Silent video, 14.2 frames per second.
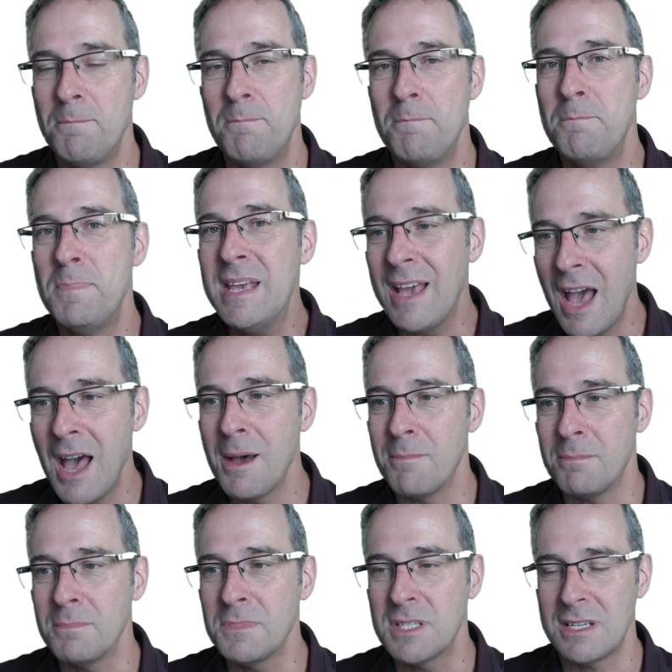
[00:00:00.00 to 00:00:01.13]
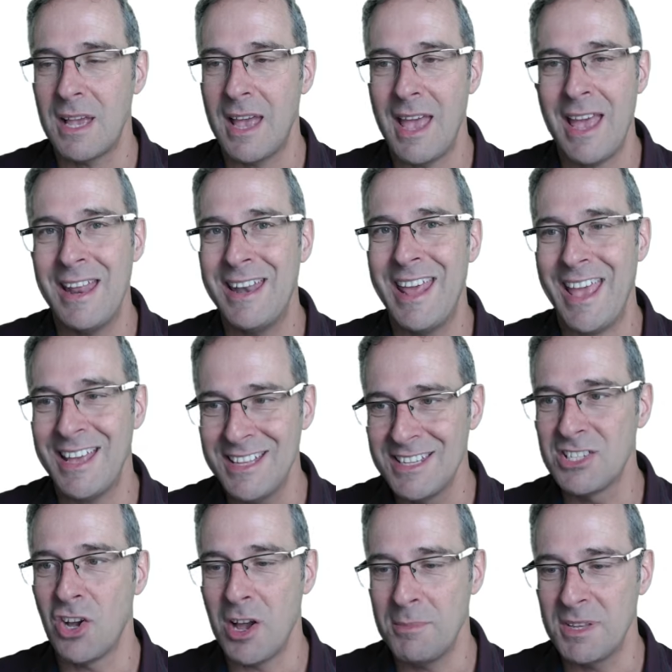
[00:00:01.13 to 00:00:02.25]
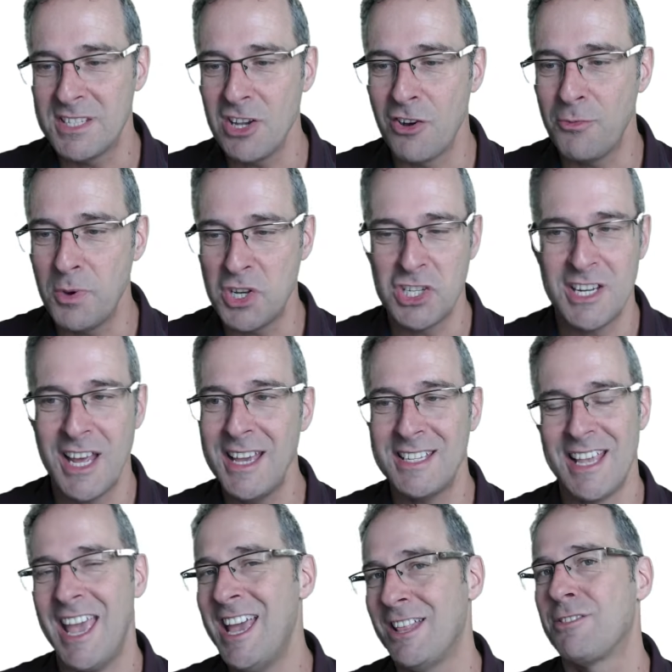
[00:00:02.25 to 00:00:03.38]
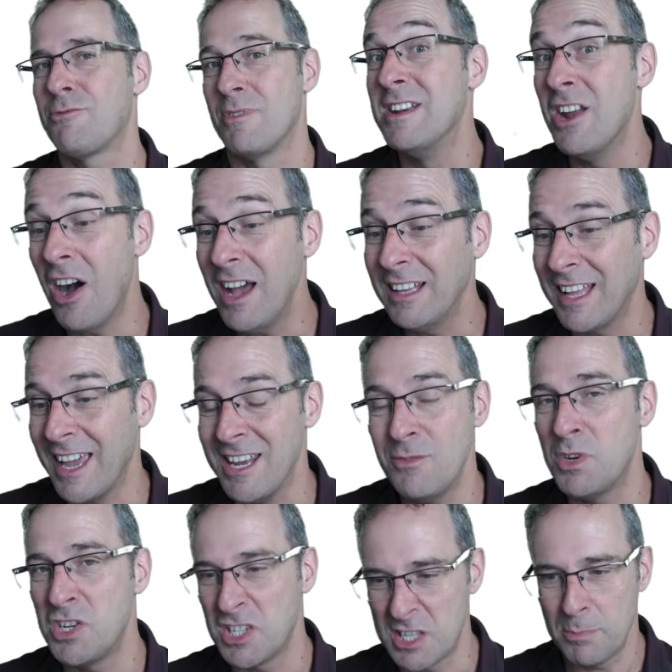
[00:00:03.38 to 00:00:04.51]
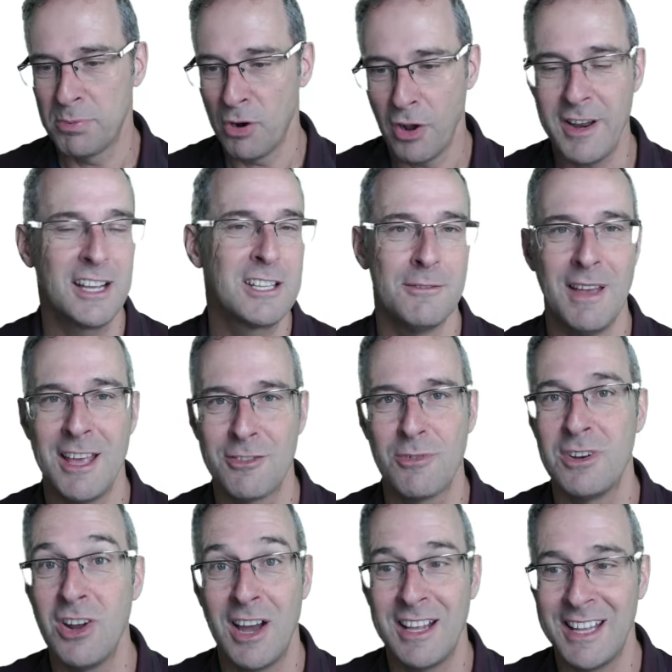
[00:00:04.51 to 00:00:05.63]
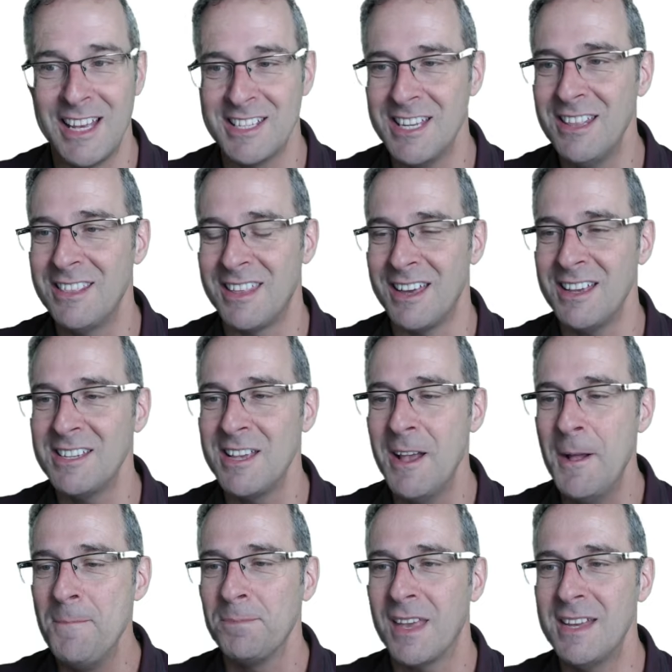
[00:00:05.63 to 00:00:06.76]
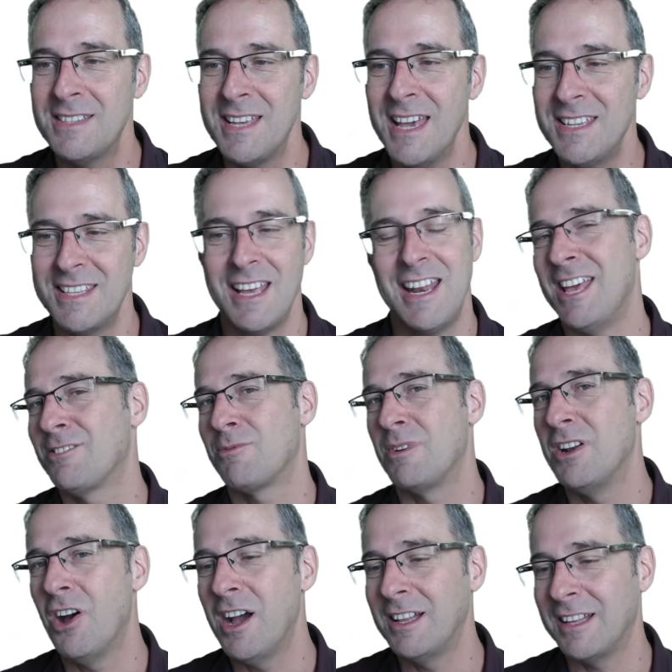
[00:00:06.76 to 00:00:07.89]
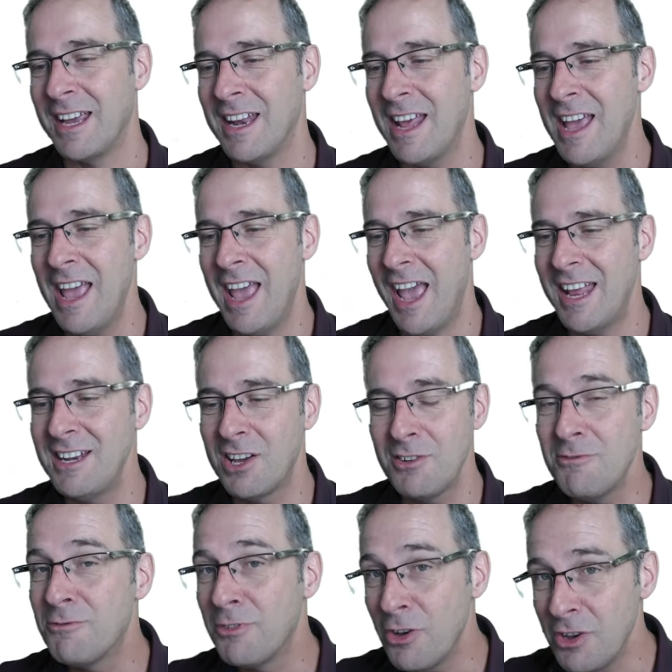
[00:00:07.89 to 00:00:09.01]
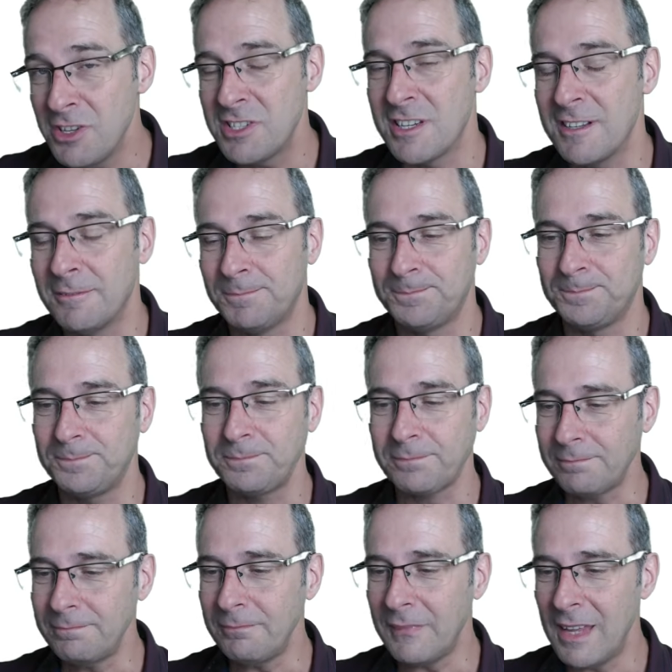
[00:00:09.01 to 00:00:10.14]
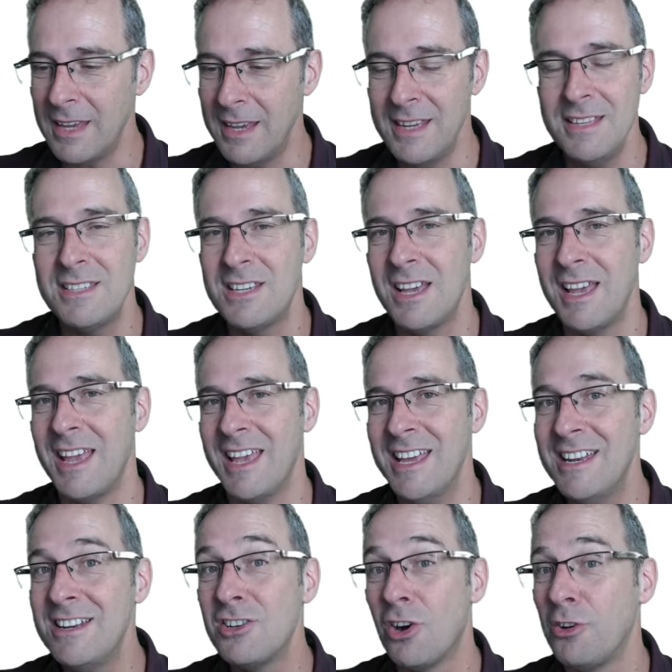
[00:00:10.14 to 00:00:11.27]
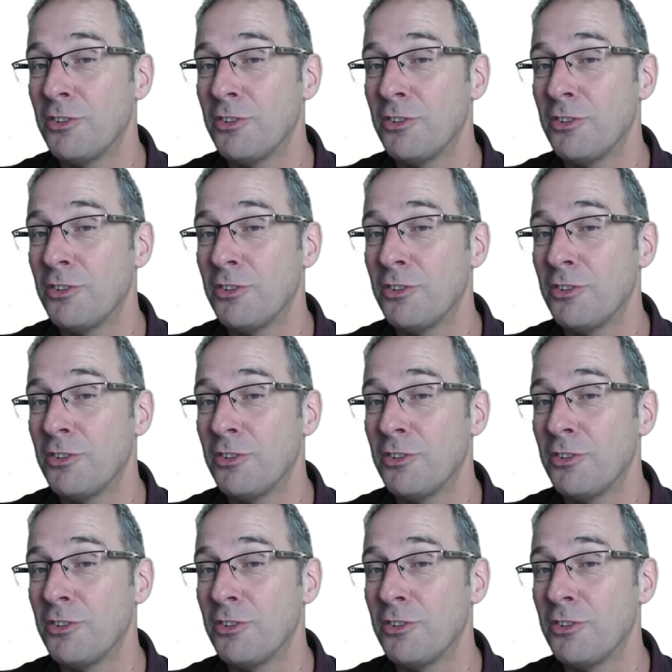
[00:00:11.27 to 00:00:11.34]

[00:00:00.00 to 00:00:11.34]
becomes an enzyme itself, which takes anthranilate, which is the product of anthranilate synthase. It takes that anthranilate and converts it into indole